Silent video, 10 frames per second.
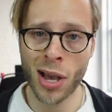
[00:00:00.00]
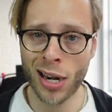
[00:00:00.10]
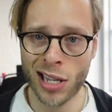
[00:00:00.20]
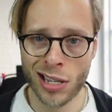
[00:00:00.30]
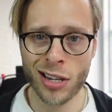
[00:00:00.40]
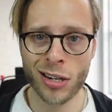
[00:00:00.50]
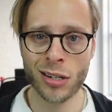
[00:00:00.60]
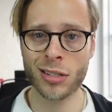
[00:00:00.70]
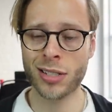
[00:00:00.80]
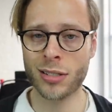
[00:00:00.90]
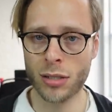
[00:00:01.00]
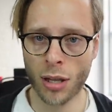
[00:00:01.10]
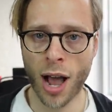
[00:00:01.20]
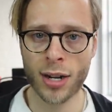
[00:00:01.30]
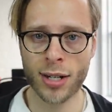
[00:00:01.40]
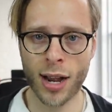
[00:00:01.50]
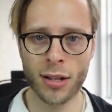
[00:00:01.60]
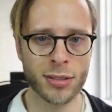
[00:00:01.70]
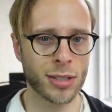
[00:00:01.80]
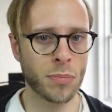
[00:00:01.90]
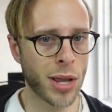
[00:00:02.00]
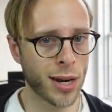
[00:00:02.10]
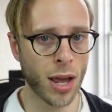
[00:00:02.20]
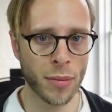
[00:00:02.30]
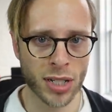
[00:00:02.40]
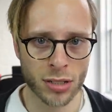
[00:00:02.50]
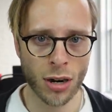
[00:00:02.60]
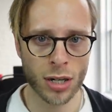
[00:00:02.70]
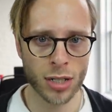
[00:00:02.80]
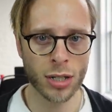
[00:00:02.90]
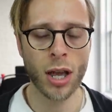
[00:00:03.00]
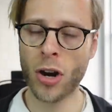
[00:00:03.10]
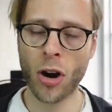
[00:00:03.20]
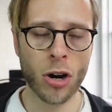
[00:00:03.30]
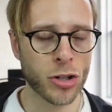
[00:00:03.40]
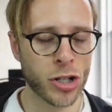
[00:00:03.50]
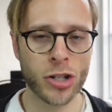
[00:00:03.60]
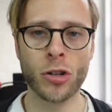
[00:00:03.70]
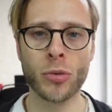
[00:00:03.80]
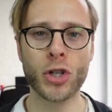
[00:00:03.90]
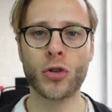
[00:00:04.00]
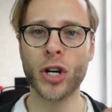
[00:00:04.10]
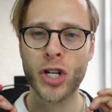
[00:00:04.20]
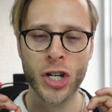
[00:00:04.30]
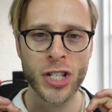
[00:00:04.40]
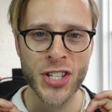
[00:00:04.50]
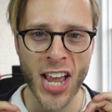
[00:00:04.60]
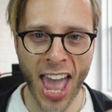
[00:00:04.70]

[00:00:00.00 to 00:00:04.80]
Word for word: about a year since the lockdowns and the pandemic started. There are still restrictions